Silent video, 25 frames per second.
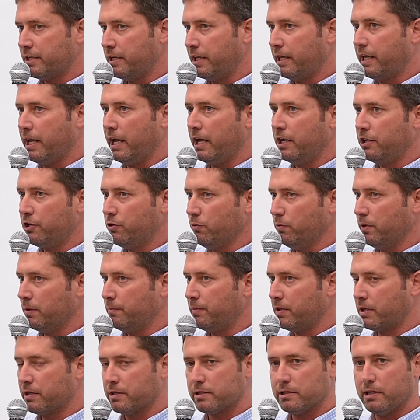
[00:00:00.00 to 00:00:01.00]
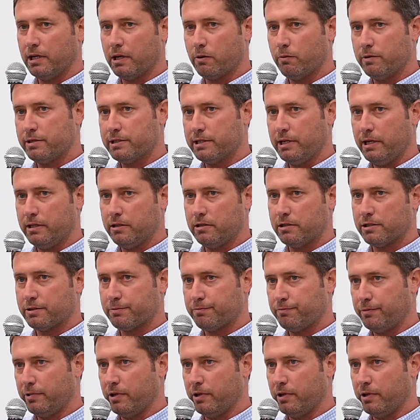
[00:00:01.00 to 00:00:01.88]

and they can't do it because, like we said, there's,